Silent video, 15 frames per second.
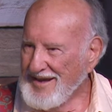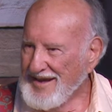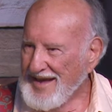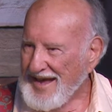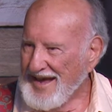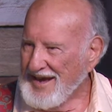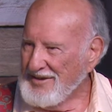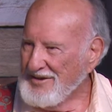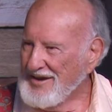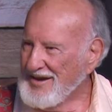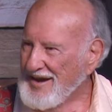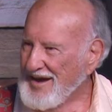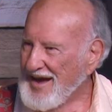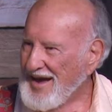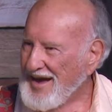And
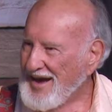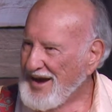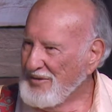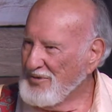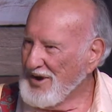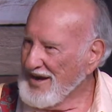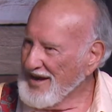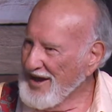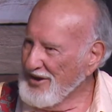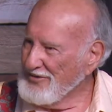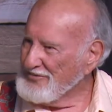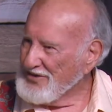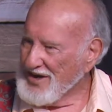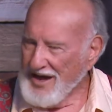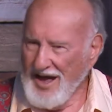when I got
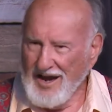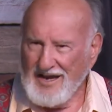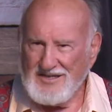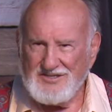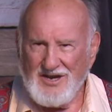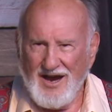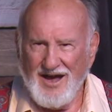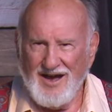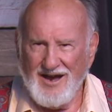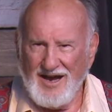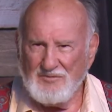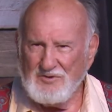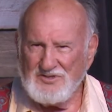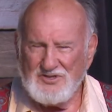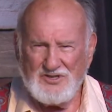off to college, I
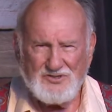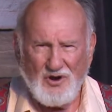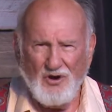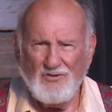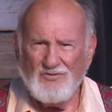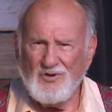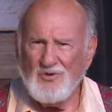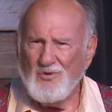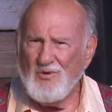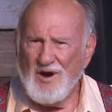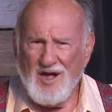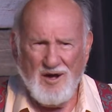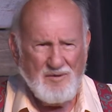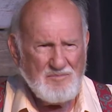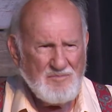was just
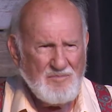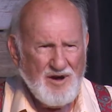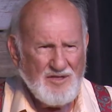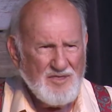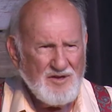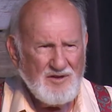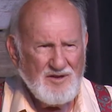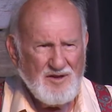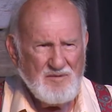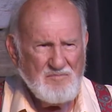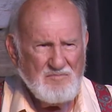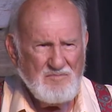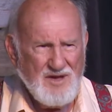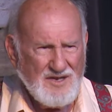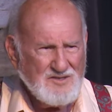overwhelmed by the
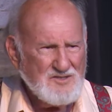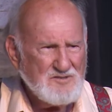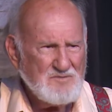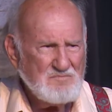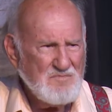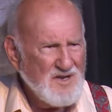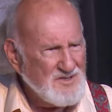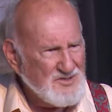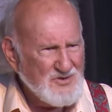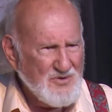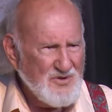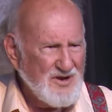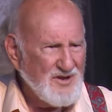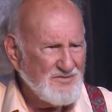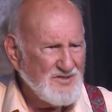immense
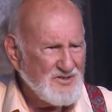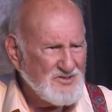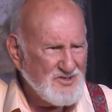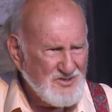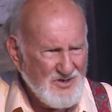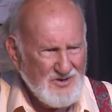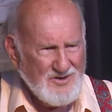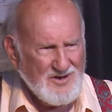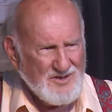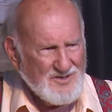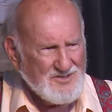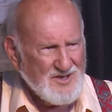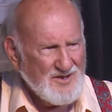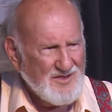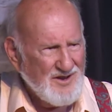misery of the
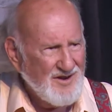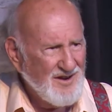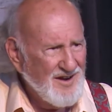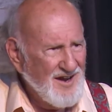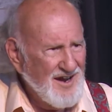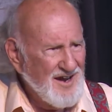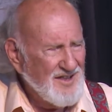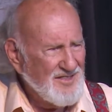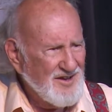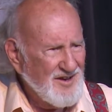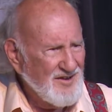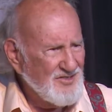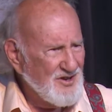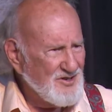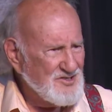students and
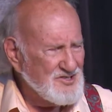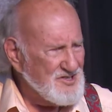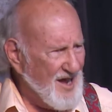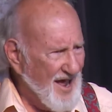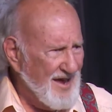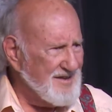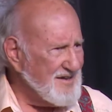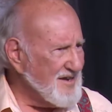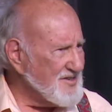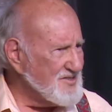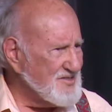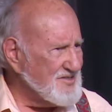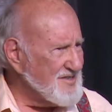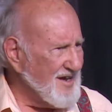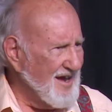their sadness.